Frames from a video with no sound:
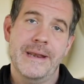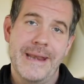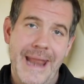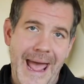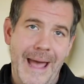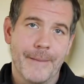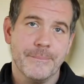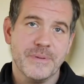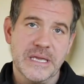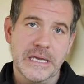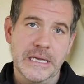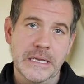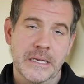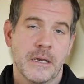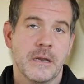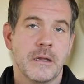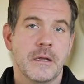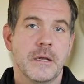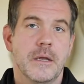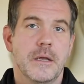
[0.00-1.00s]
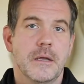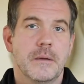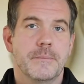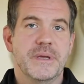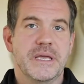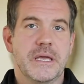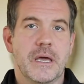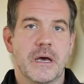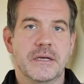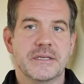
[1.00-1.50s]
napkin,
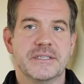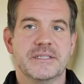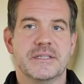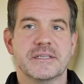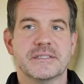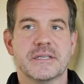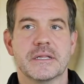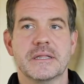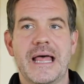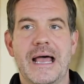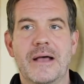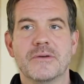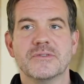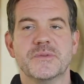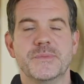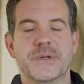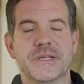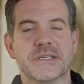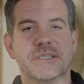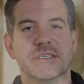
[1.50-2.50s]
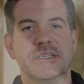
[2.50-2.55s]
because this allows me to